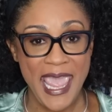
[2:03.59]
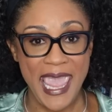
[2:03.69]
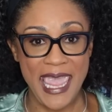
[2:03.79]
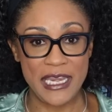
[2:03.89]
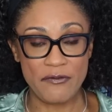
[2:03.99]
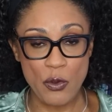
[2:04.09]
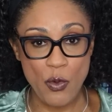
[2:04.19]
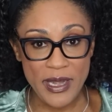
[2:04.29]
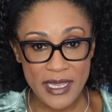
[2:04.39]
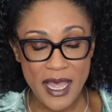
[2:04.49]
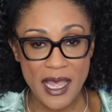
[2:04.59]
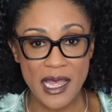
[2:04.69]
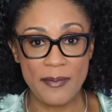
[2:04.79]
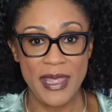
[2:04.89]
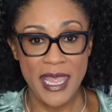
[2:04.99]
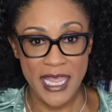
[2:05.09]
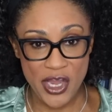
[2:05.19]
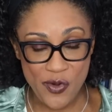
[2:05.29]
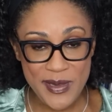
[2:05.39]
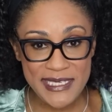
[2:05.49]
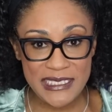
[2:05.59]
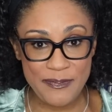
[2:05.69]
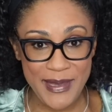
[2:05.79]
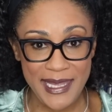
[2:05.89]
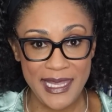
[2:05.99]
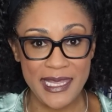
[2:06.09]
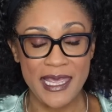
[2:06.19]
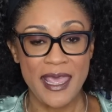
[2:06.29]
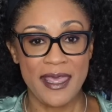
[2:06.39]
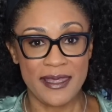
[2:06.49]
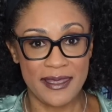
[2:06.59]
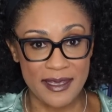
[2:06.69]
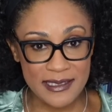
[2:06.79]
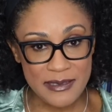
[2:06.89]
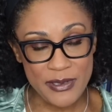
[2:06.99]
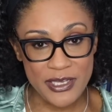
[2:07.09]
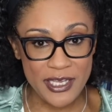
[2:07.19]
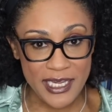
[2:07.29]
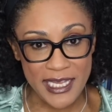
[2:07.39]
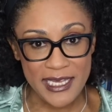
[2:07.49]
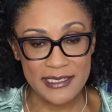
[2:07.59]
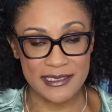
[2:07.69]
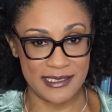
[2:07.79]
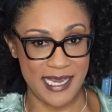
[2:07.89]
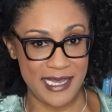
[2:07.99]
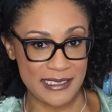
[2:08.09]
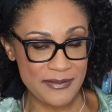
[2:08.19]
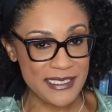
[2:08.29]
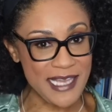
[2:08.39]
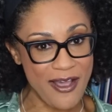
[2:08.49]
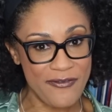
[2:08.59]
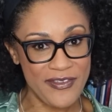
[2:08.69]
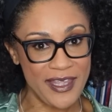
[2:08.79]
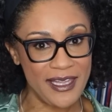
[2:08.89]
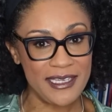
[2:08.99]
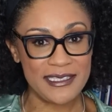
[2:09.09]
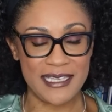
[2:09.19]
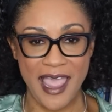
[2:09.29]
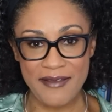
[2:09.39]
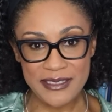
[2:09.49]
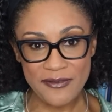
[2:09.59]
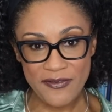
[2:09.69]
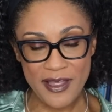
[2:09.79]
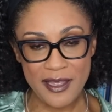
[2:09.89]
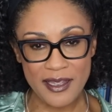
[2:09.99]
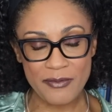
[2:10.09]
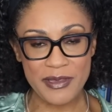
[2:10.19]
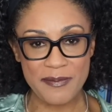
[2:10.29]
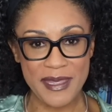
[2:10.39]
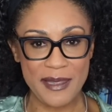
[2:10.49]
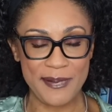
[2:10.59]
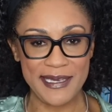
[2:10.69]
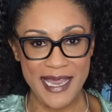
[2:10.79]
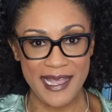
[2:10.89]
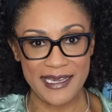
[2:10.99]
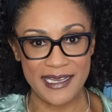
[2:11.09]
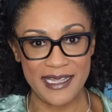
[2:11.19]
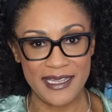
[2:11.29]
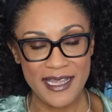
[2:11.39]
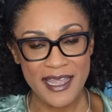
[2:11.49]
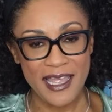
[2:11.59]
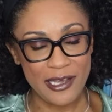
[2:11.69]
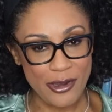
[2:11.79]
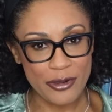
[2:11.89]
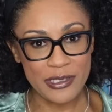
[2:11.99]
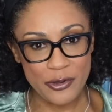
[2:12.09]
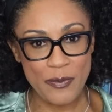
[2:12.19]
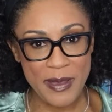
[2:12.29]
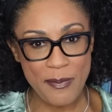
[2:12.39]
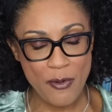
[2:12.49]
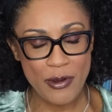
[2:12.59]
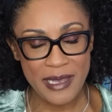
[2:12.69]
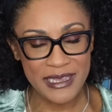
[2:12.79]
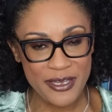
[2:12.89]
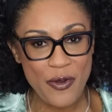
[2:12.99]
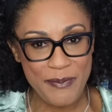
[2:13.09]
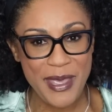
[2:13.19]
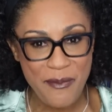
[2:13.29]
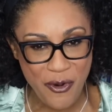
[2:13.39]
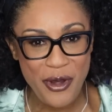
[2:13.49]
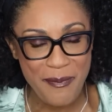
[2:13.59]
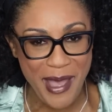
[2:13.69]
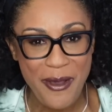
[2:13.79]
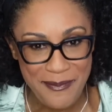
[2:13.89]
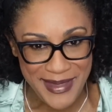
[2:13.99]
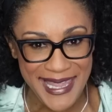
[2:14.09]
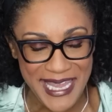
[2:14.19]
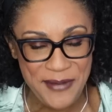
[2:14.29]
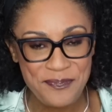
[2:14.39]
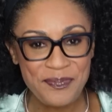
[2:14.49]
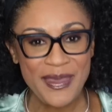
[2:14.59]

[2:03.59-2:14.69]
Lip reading: And if you want to come, hear me speak, get some goodies, take some selfies, have some fun with me, PDINA, and learn a little bit more about me,